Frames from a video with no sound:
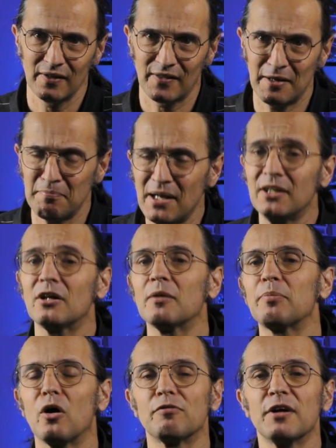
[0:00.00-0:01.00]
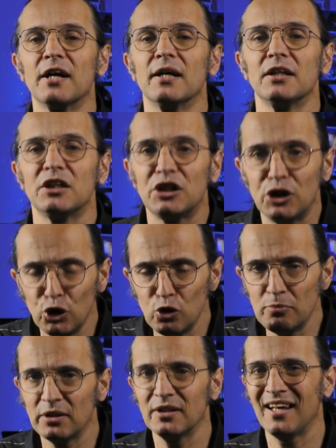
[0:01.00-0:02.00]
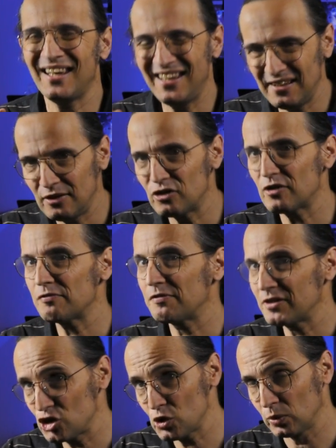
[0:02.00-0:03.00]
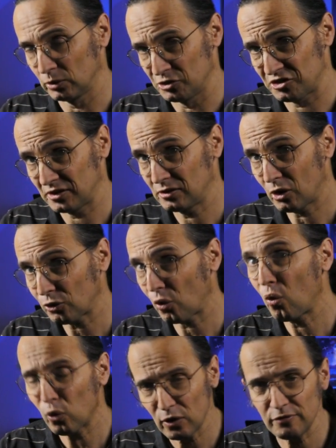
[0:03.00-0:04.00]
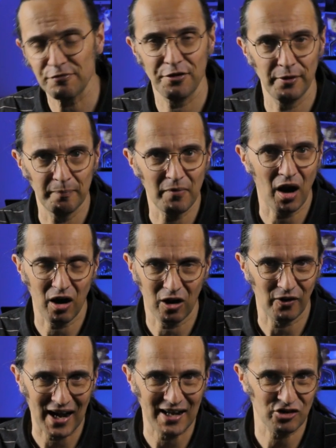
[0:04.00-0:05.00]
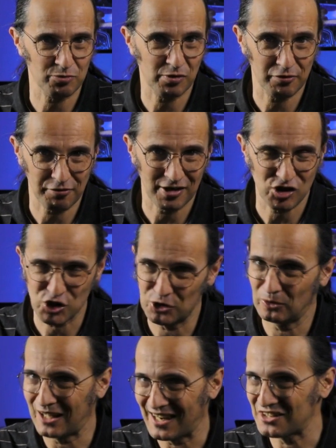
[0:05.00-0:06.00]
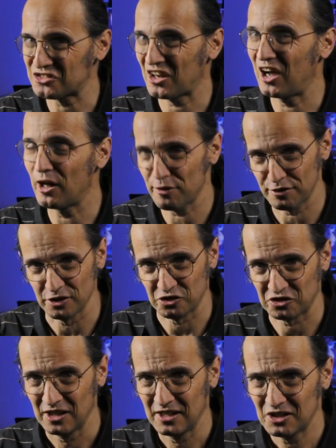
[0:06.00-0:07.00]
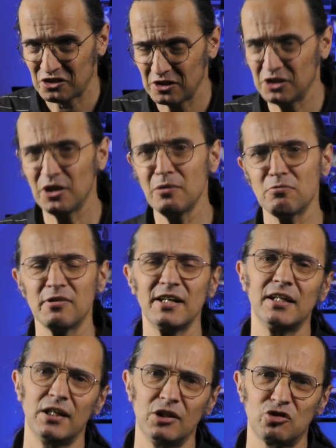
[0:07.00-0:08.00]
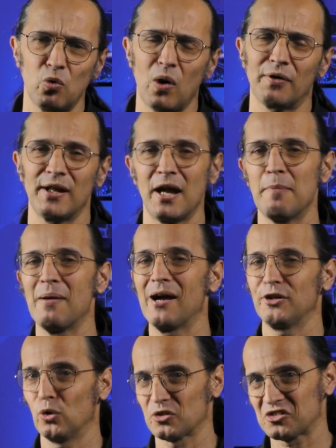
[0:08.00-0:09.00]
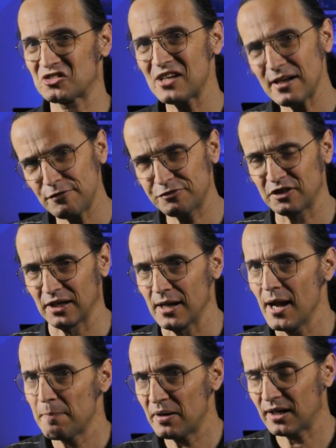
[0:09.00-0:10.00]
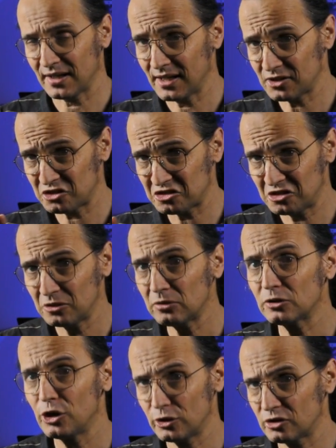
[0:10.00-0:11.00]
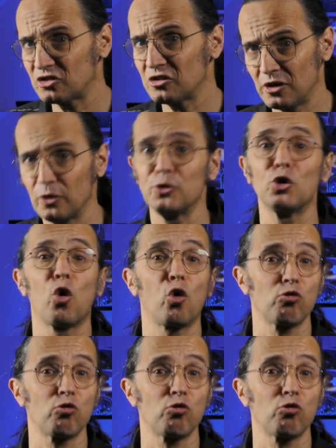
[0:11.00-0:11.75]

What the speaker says: they're made up of human individuals, and not all of them are as professional as others. So you don't really need to worry about your safety, but it's still good to know your